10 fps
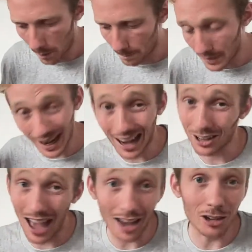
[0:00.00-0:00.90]
Man,
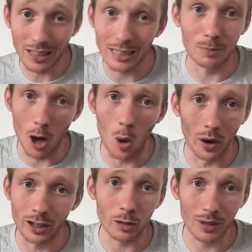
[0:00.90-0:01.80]
I could keep
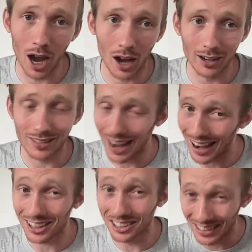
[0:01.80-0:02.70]
going. To be honest, I
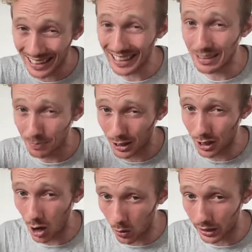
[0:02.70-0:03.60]
could keep
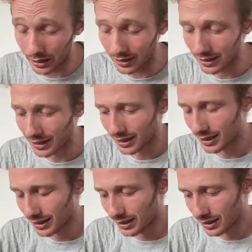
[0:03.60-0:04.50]
going.
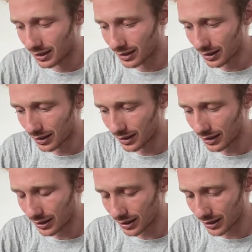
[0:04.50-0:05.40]

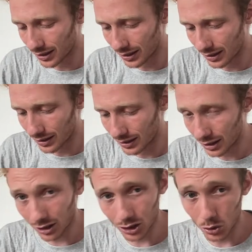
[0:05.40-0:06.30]
And
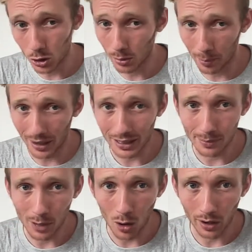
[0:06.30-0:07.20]
on YouTube, I might keep
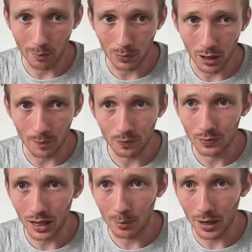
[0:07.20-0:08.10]
going, but
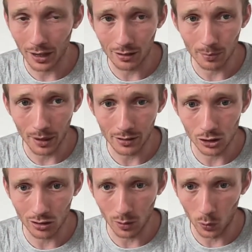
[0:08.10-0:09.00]
I'm getting some
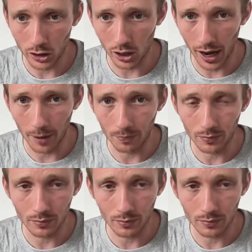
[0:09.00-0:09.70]
messages on WeChat.